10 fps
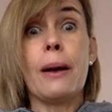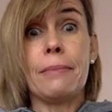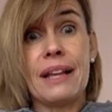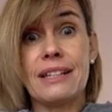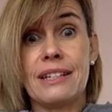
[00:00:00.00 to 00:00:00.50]
our
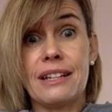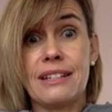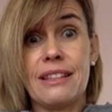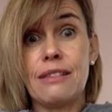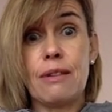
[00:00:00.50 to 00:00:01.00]
plastics
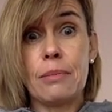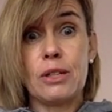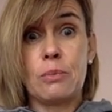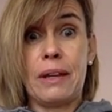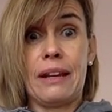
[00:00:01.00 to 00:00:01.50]
in the
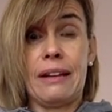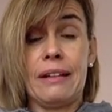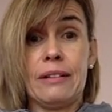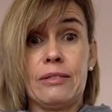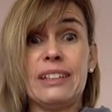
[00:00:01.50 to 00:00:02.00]
rubbish bin?
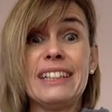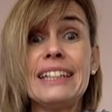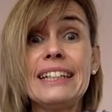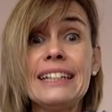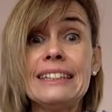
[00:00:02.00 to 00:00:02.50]

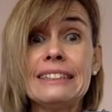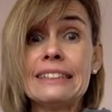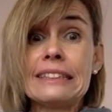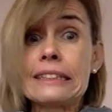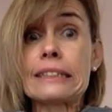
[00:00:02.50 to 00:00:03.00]
Really?
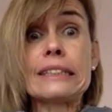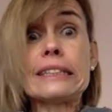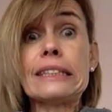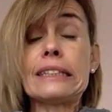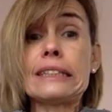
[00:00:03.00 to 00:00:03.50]
It's
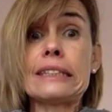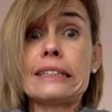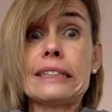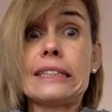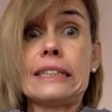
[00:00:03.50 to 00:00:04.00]
not
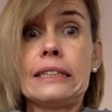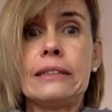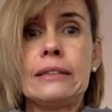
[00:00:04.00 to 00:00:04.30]
necessary.